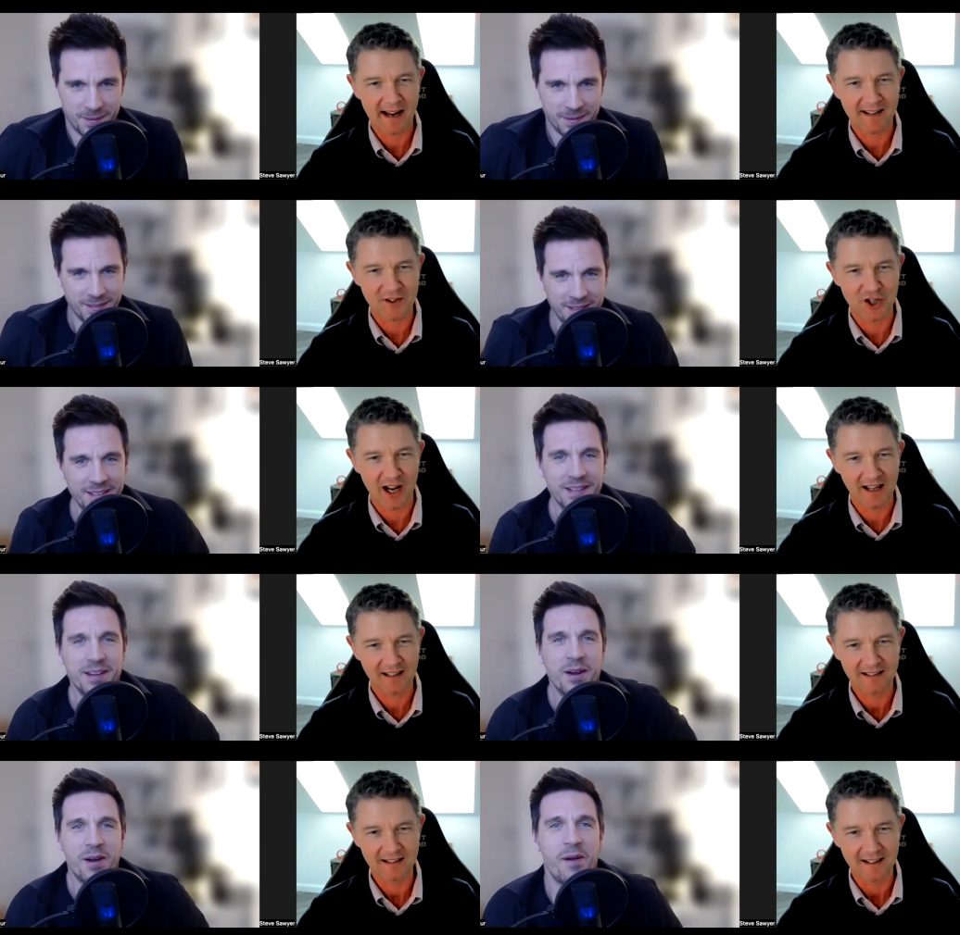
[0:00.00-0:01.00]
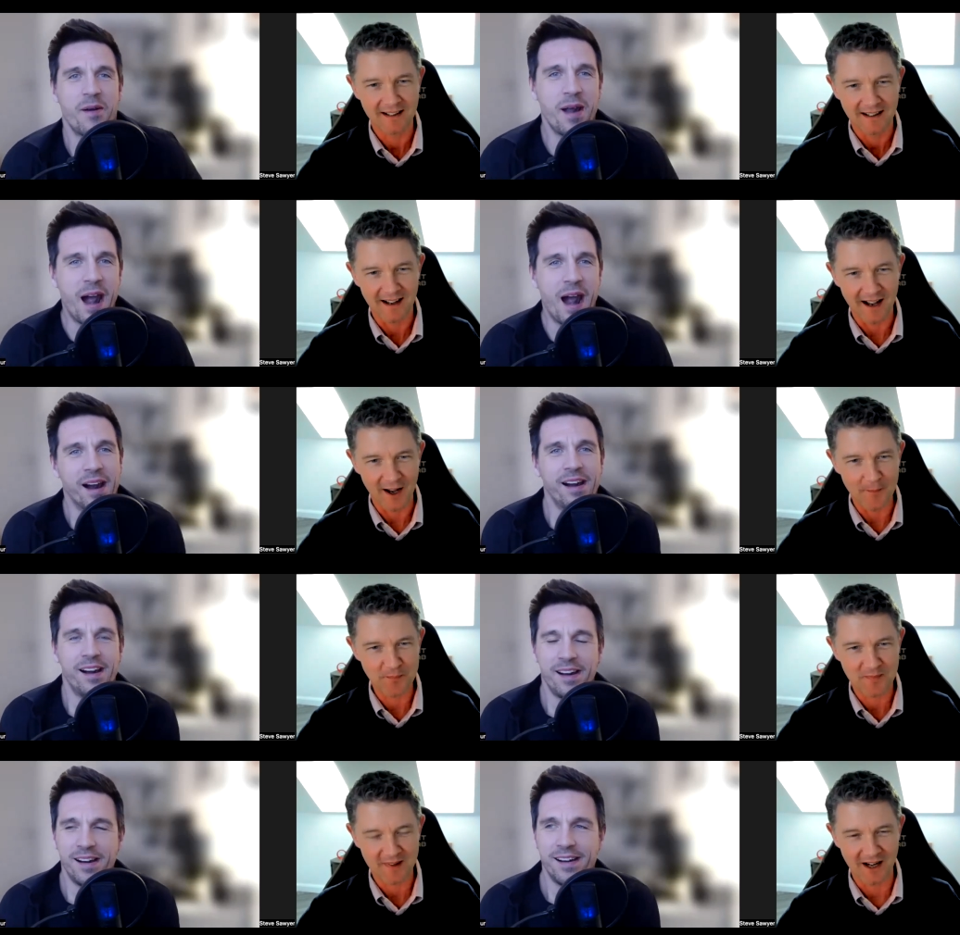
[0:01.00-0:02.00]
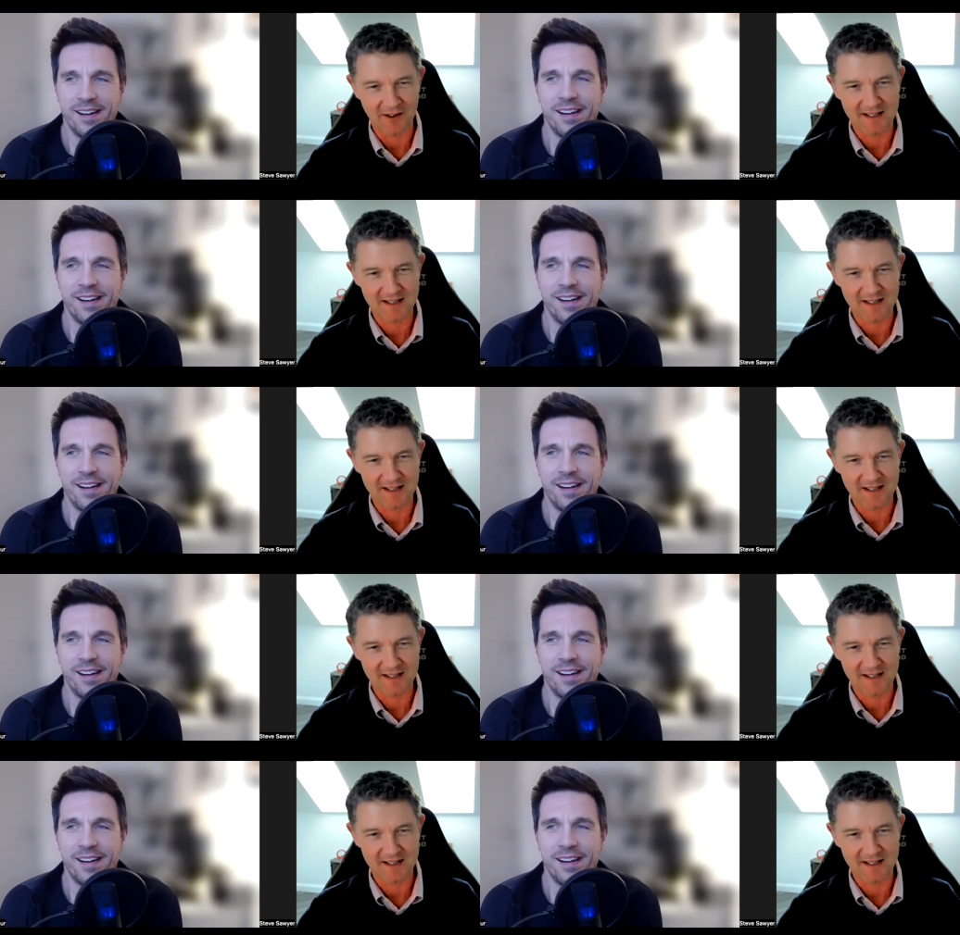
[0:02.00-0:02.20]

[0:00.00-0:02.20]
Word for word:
Speaker 1: in the chair. Yeah. Um, you know, it's